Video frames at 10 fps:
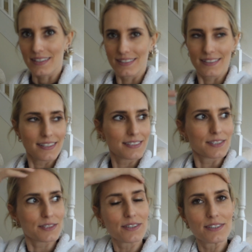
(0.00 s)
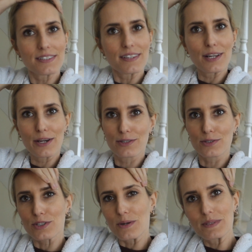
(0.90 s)
So I've just gone to the local
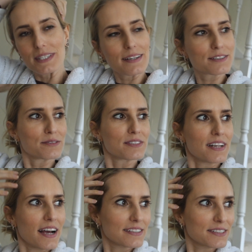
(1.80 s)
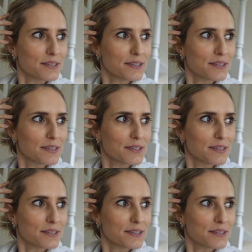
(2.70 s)
shop to get some snacks.